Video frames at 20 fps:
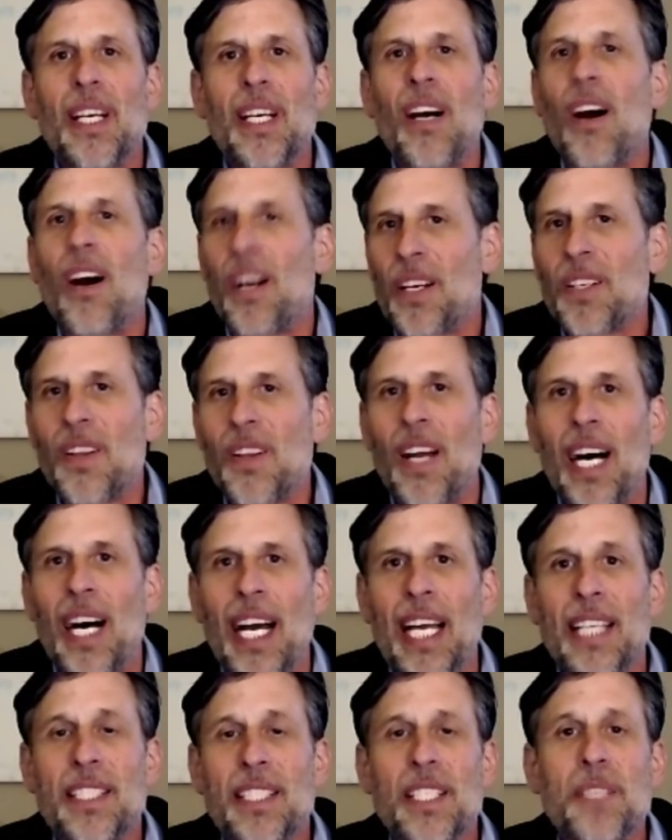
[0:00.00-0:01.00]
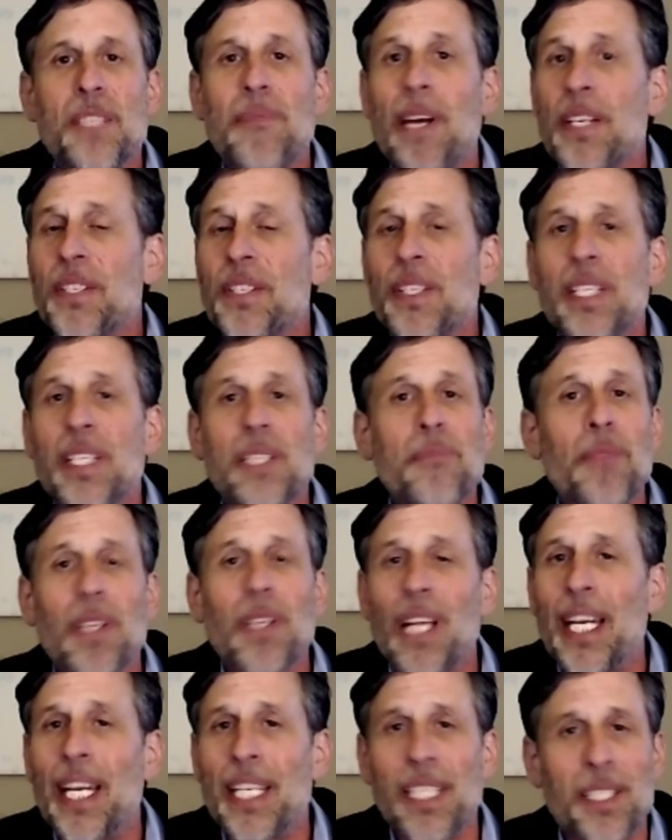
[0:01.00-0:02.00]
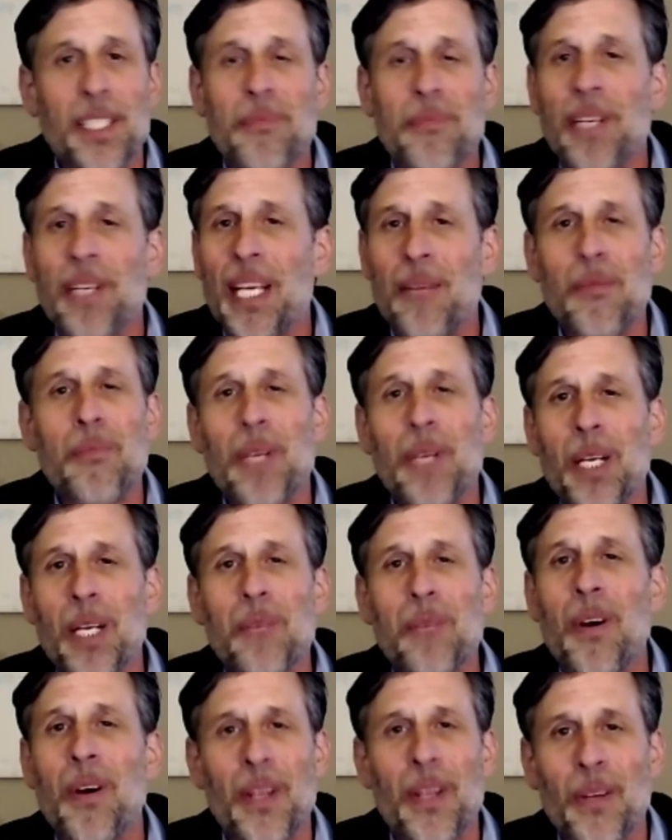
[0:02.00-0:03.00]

our clients, especially as millennials become a bigger part of the